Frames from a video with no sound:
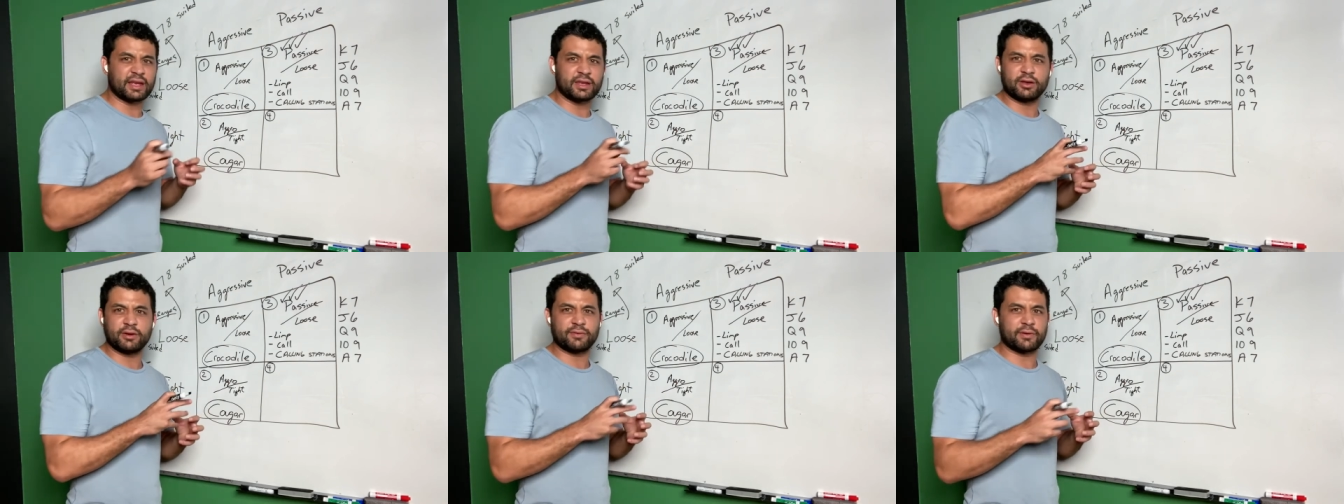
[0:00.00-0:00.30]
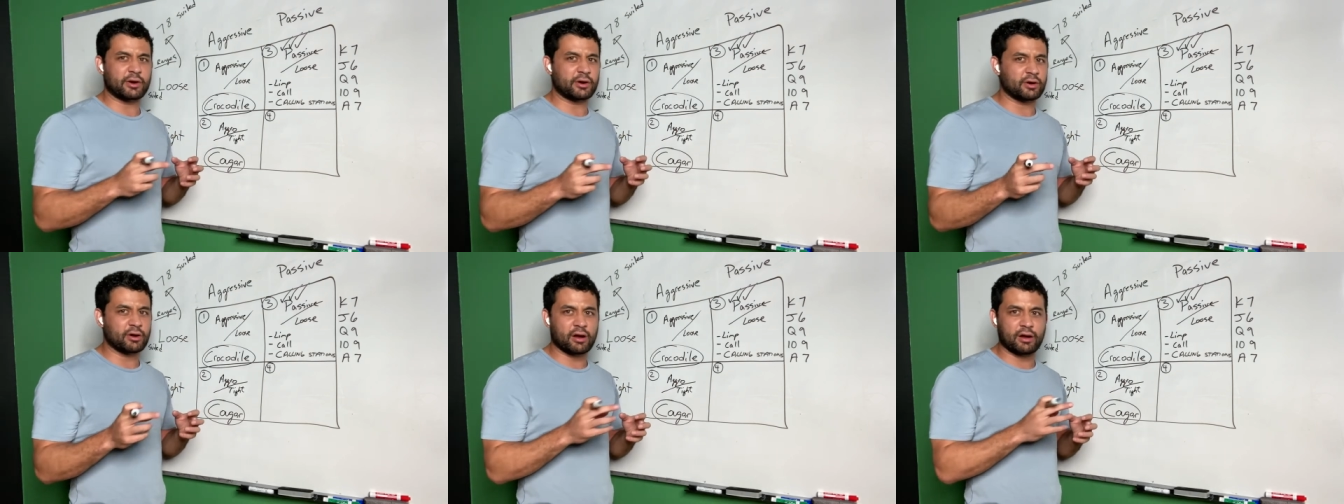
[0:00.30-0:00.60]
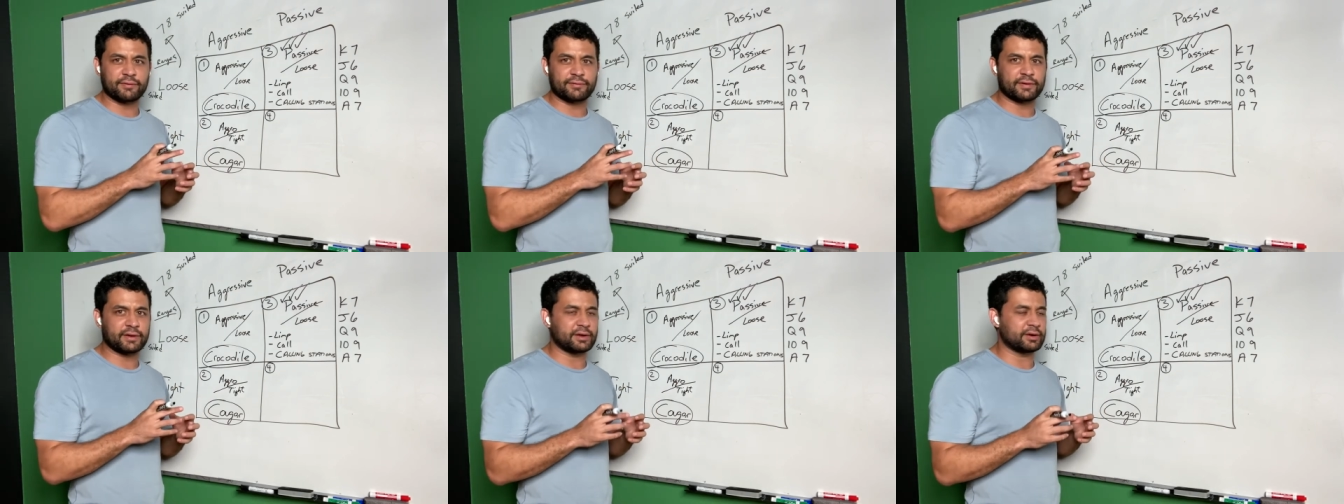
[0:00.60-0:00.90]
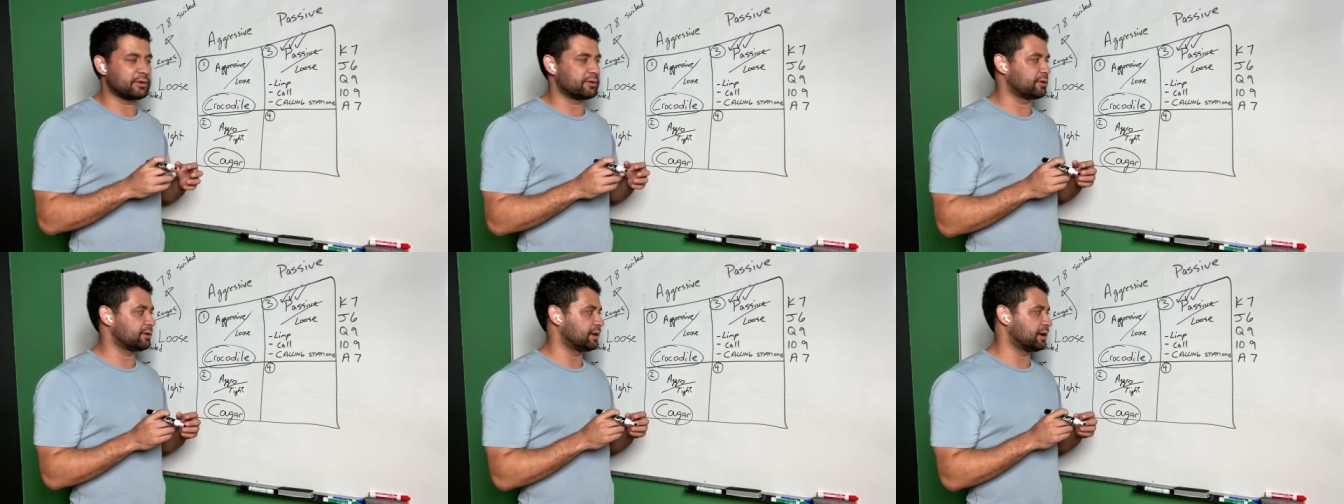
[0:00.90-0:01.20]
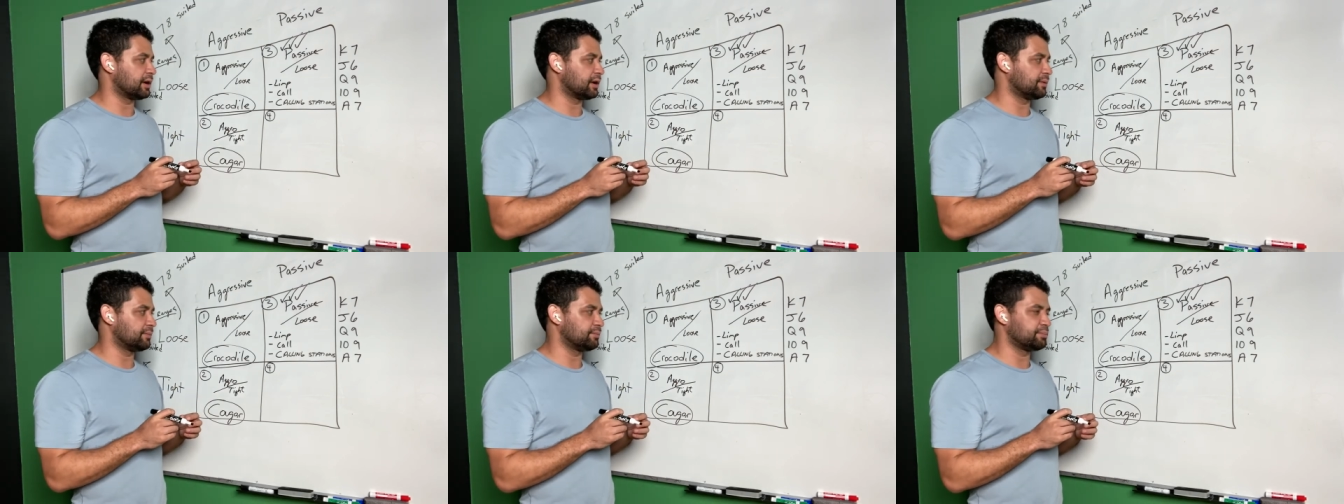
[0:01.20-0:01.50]
at you very often or
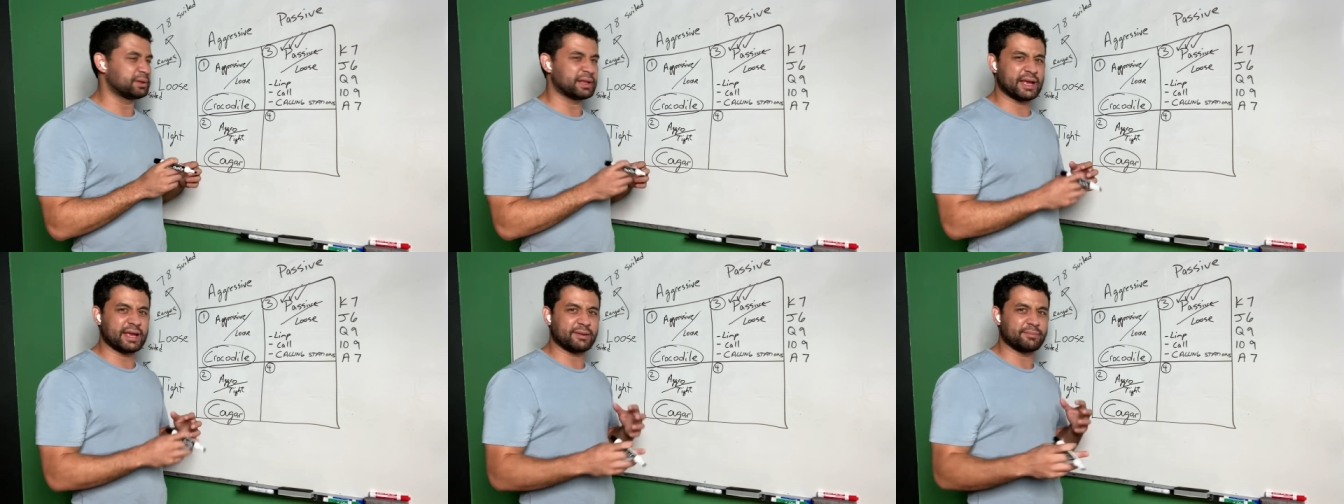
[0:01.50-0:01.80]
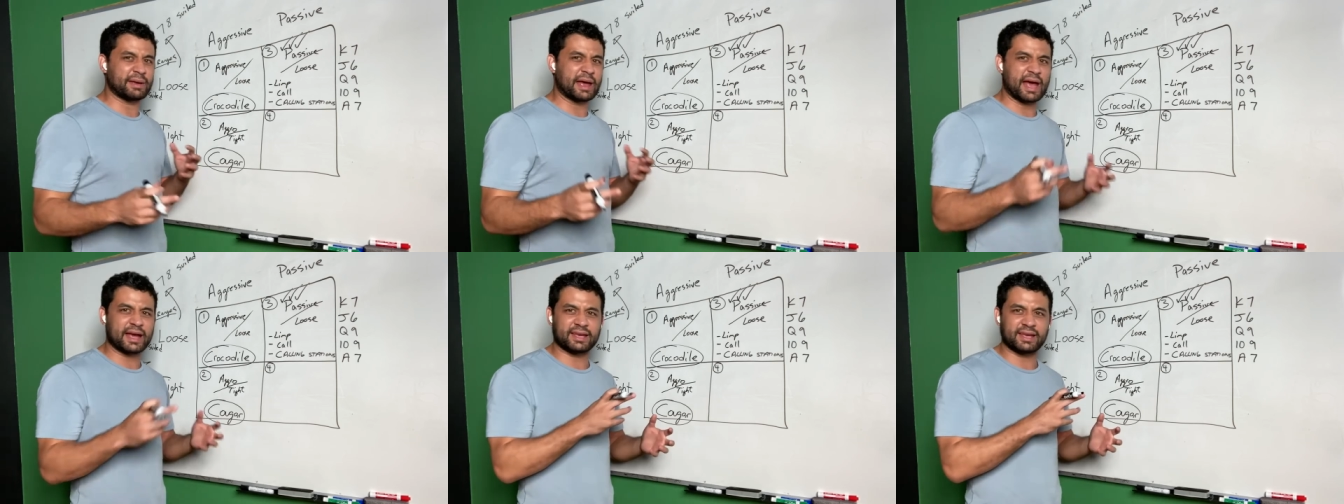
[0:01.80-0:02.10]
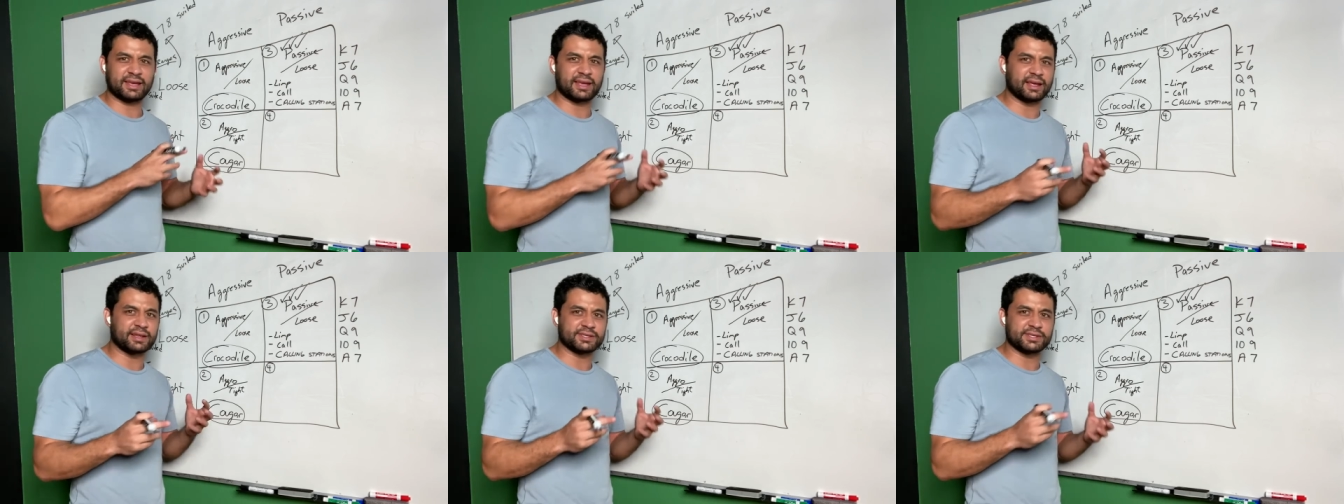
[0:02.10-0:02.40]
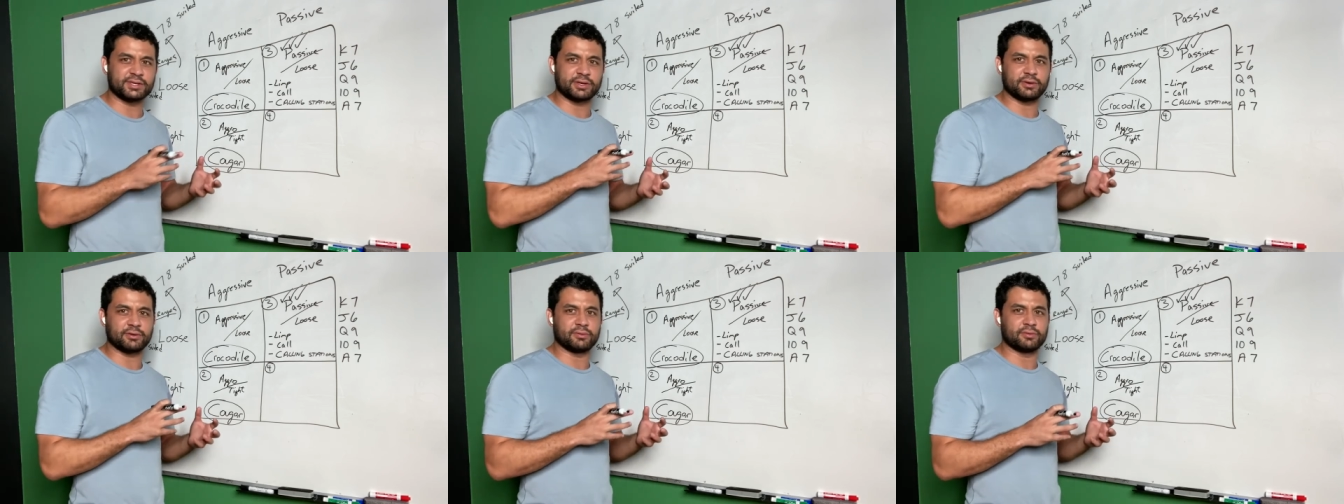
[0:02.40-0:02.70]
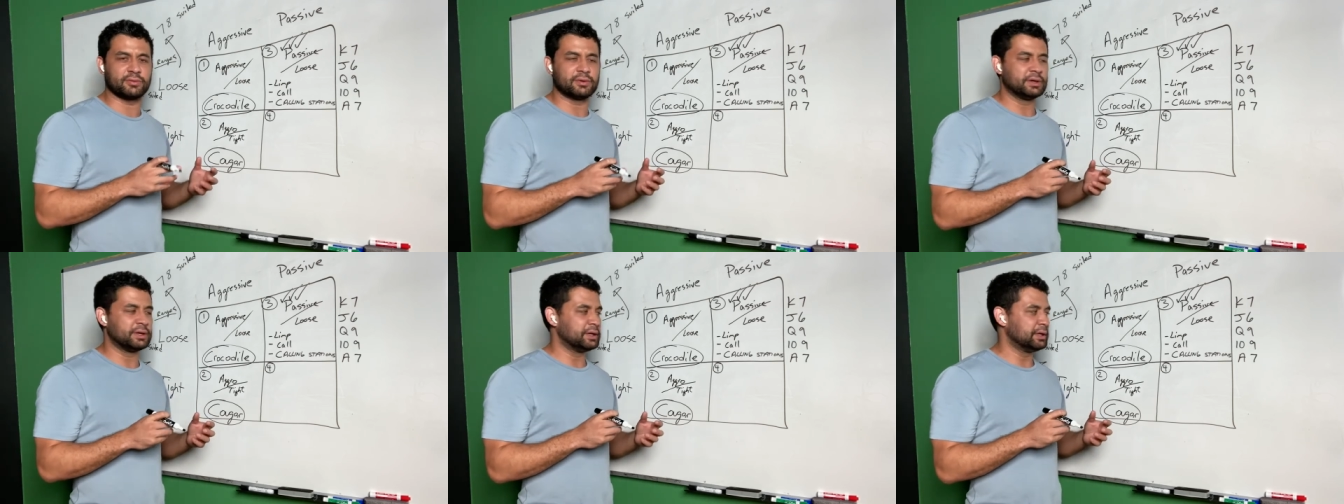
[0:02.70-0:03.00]
um, playing back against
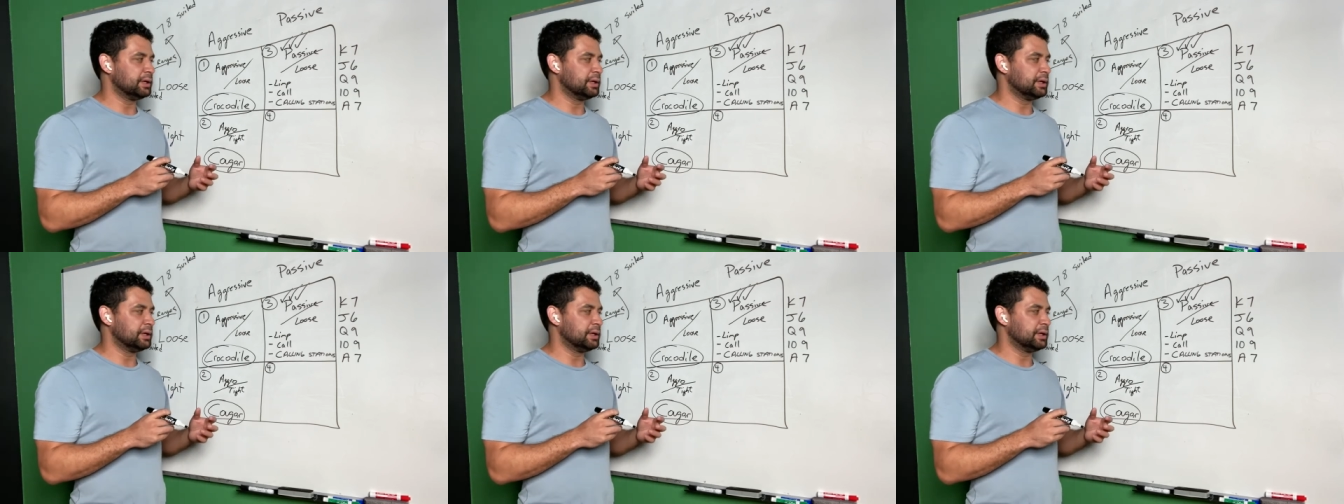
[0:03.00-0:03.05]
you.